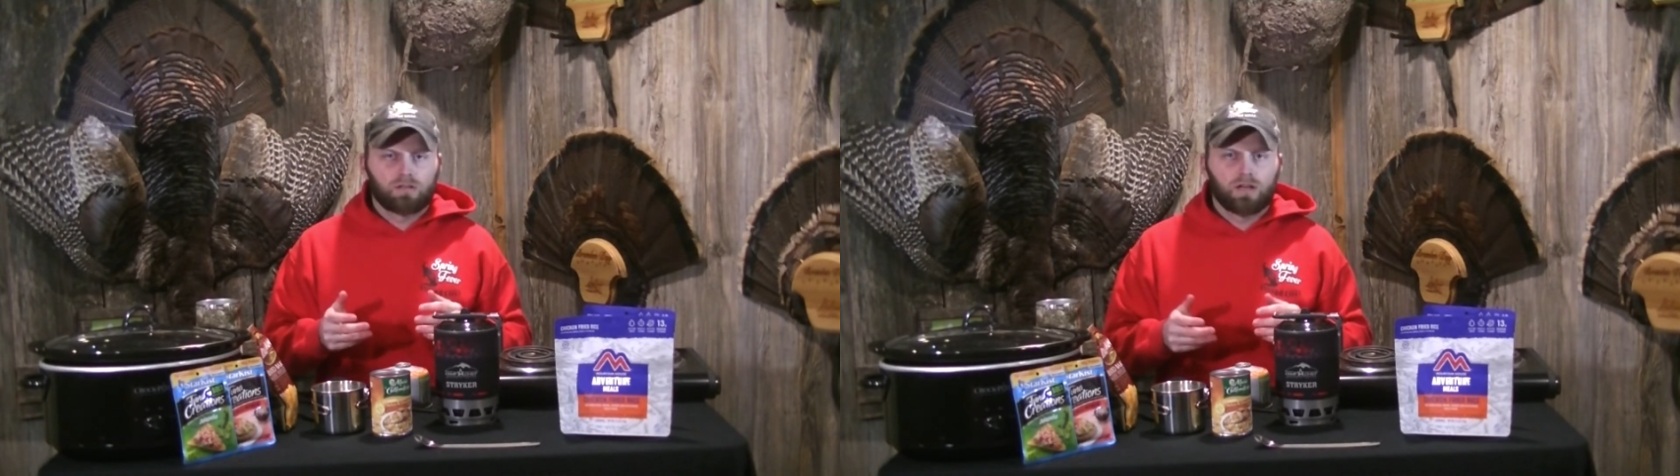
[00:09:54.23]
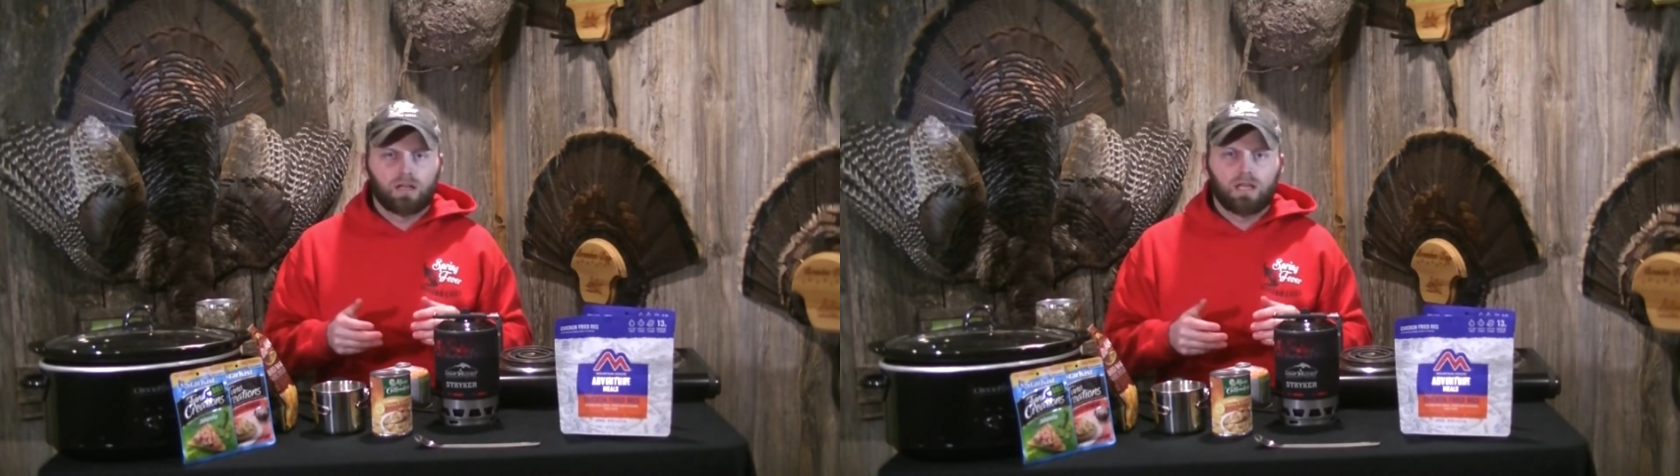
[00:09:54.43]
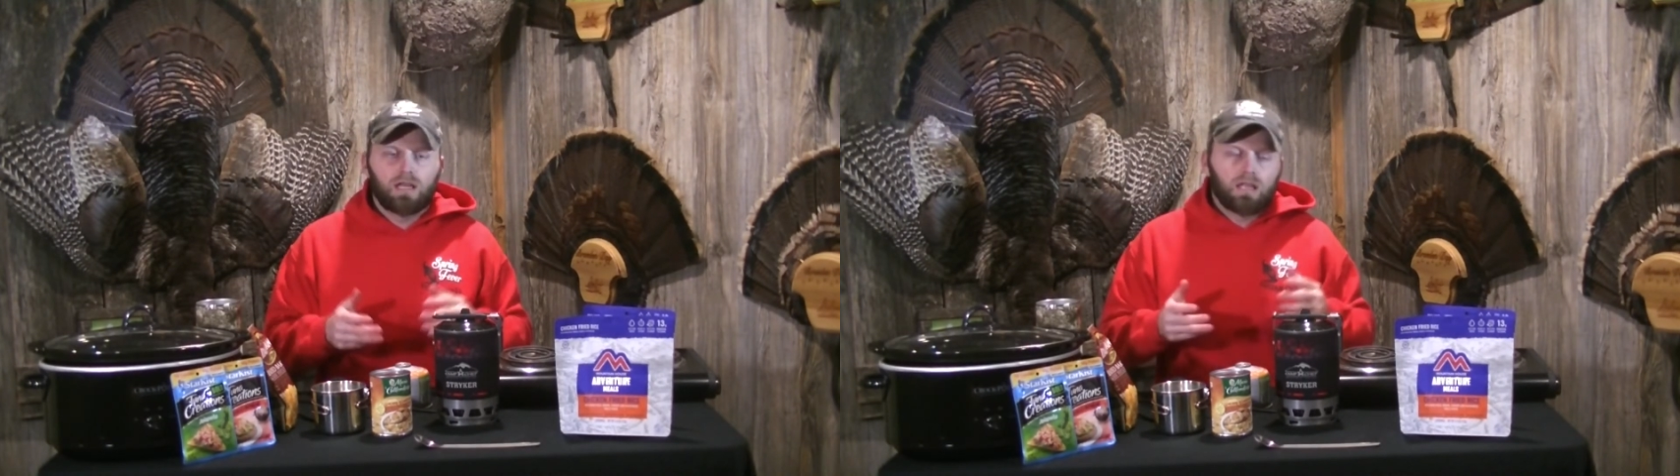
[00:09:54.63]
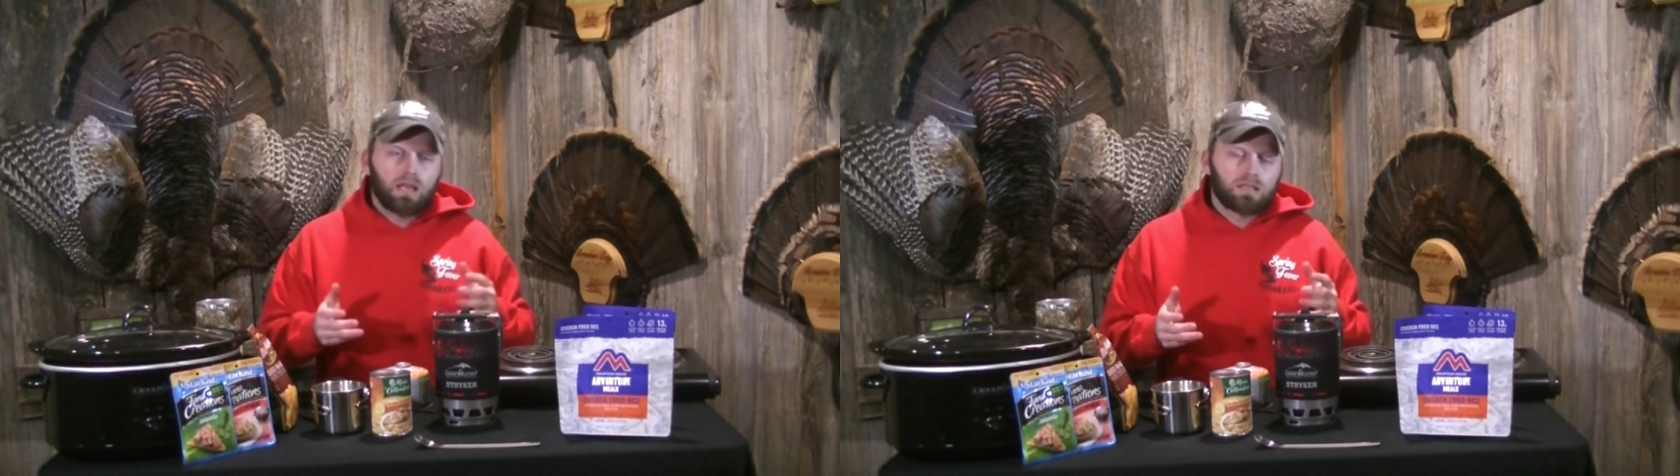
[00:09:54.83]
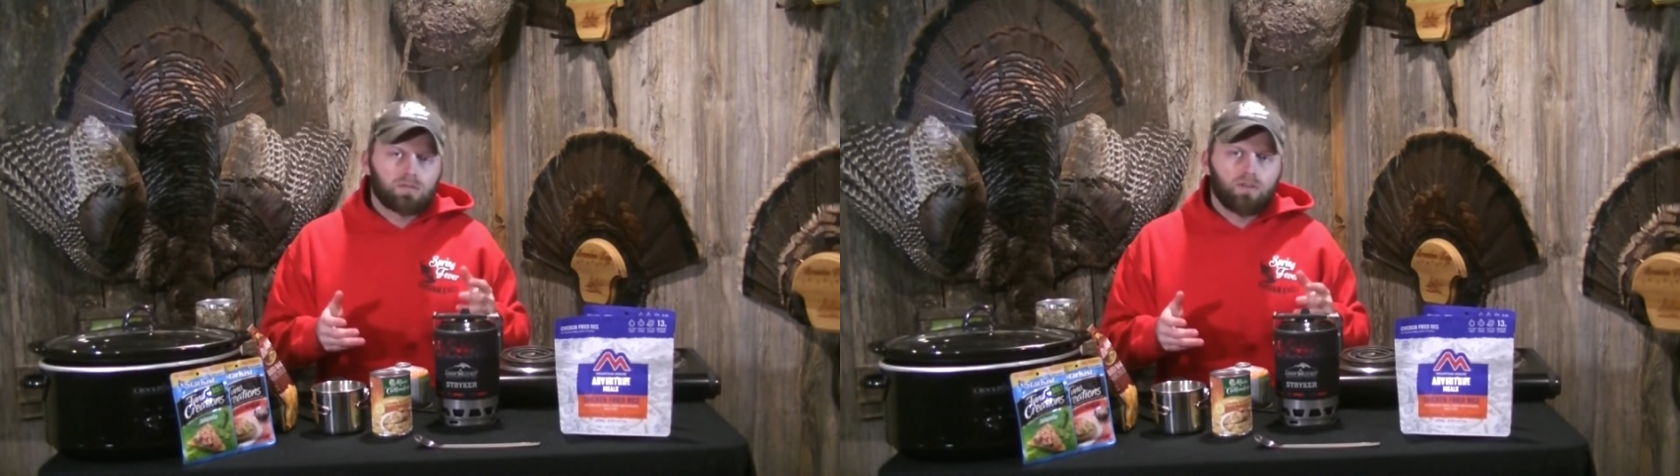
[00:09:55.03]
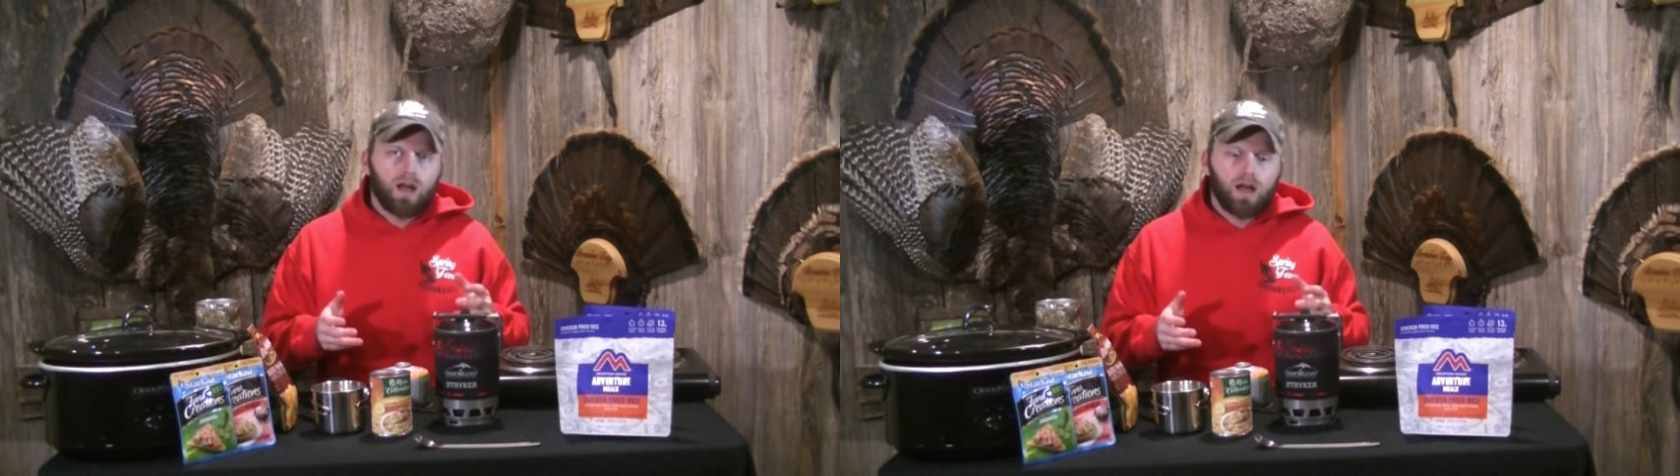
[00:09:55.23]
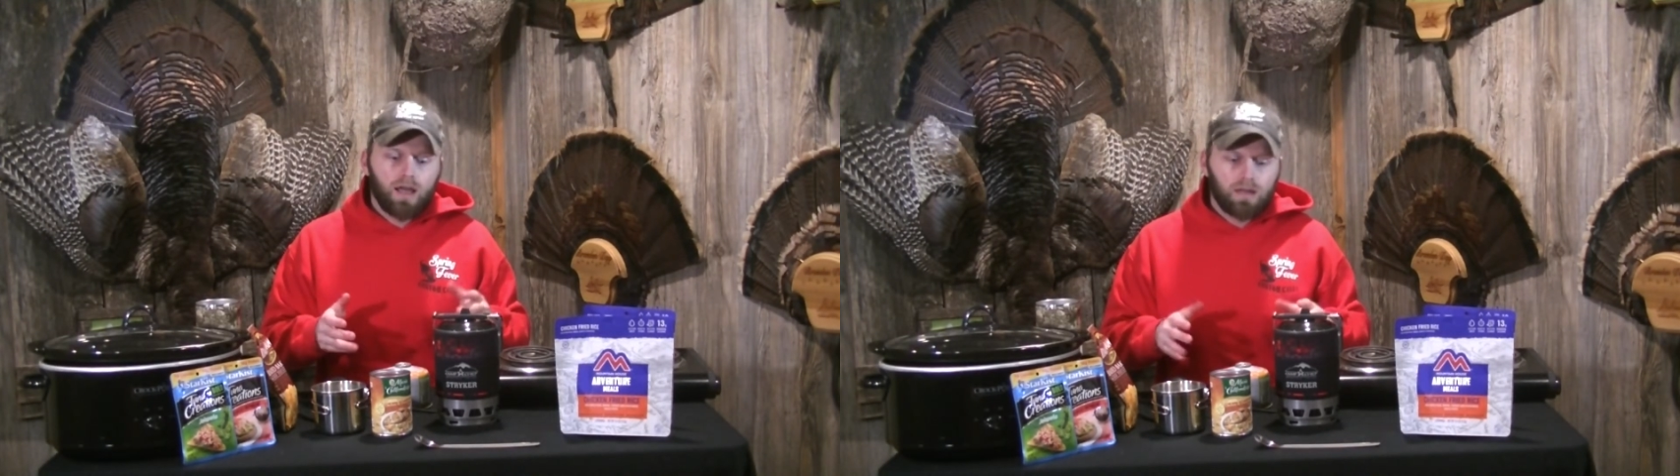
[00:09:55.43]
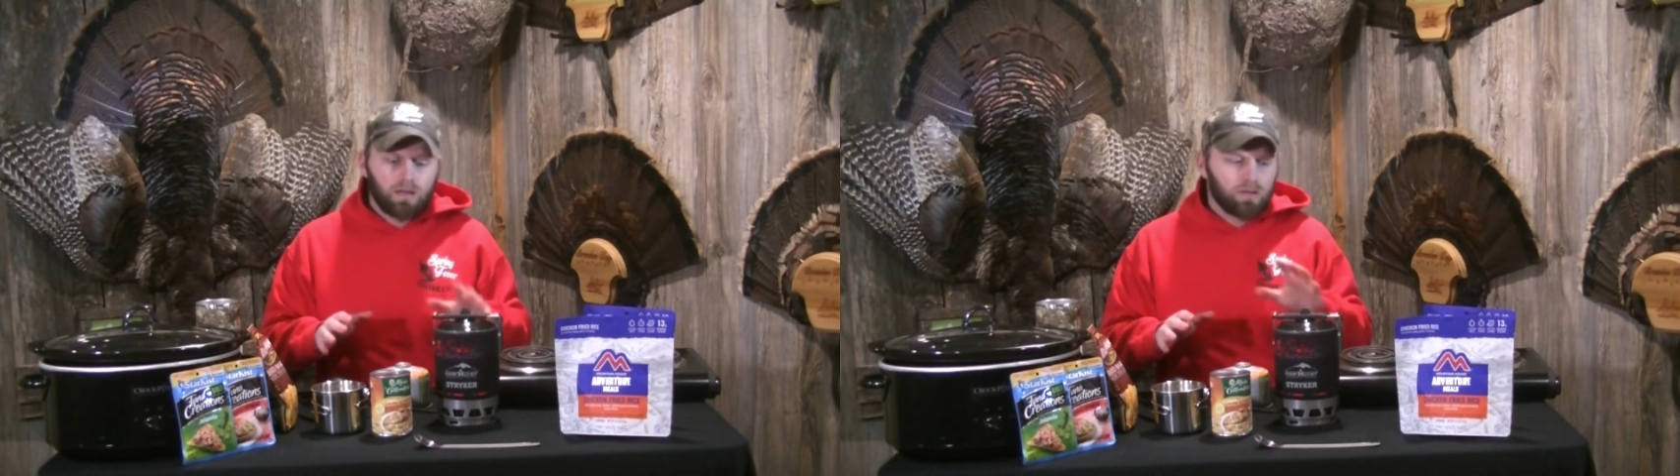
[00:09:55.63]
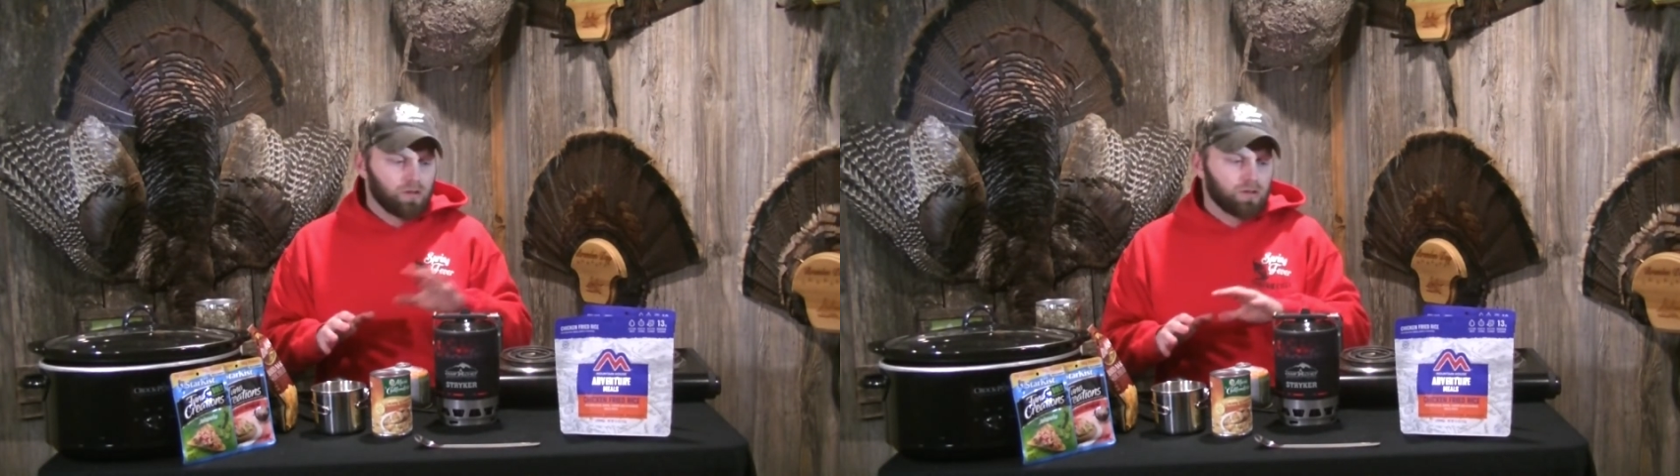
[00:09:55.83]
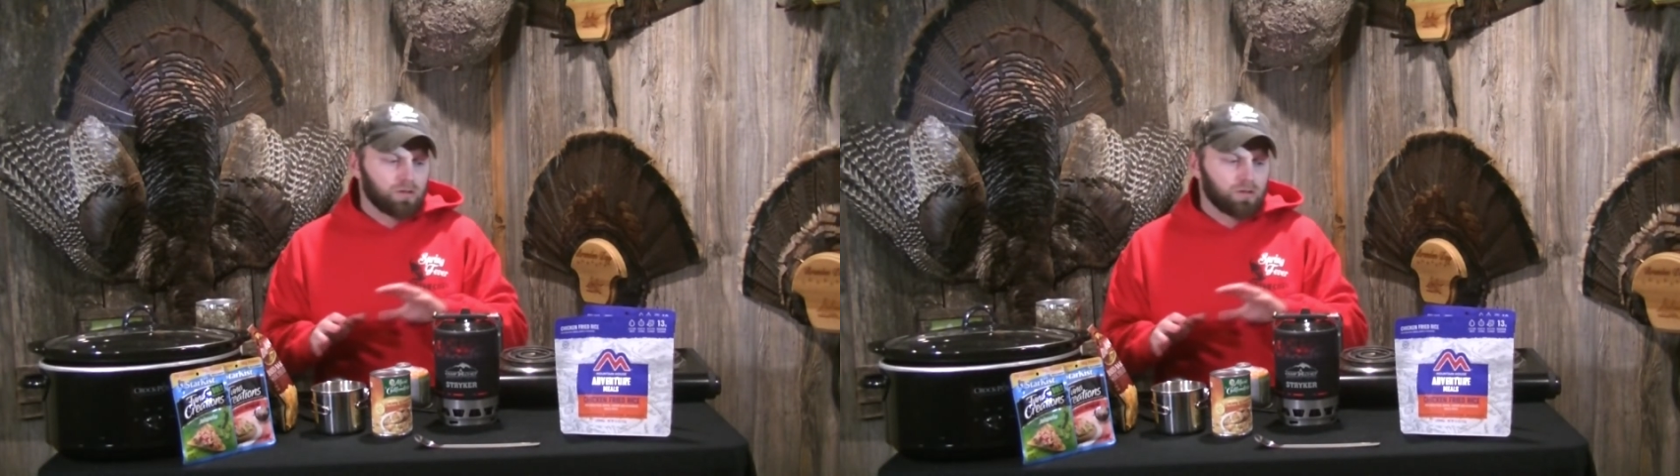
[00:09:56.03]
back to the truck and eat, and that's fine,